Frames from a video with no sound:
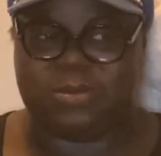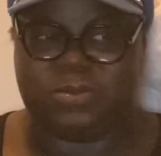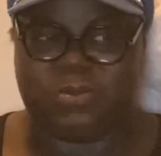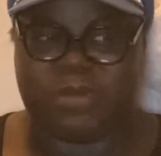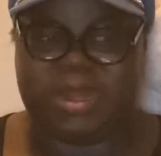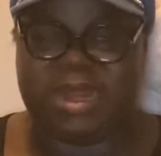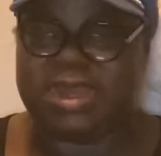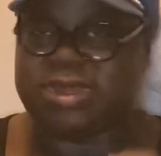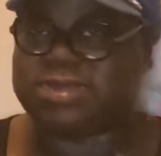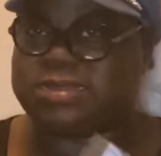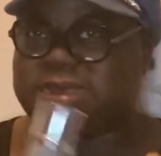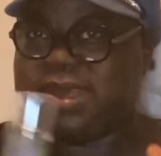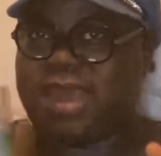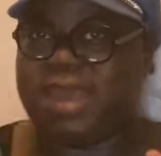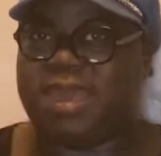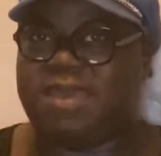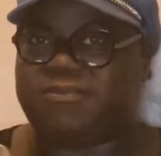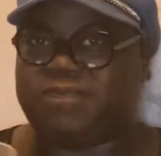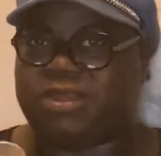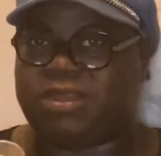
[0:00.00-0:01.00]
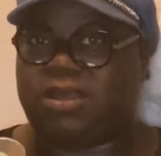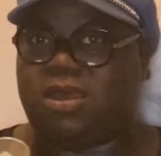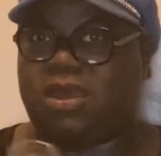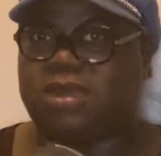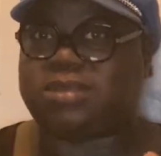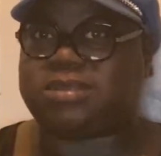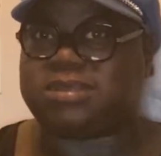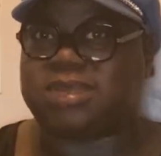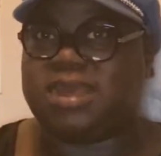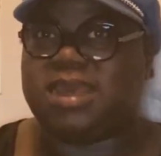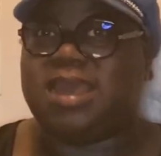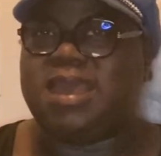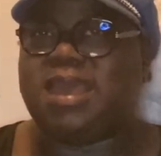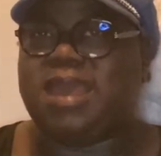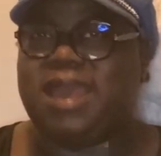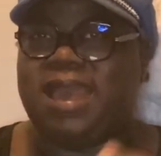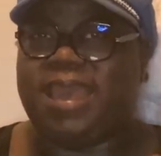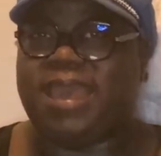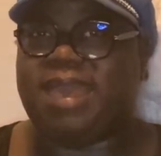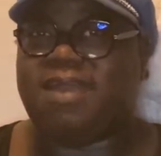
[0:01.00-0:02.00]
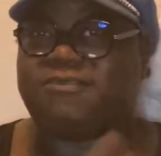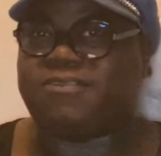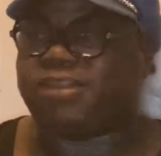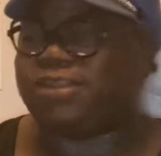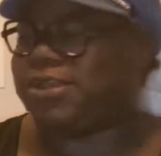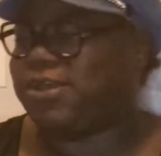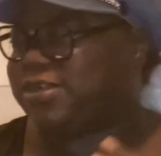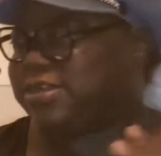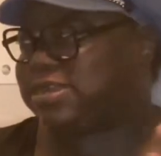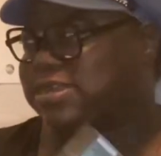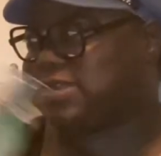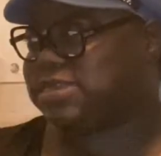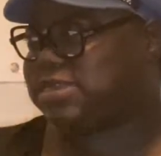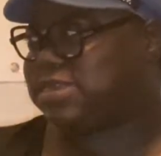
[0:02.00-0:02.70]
When I say I have a lot, I have a lot. This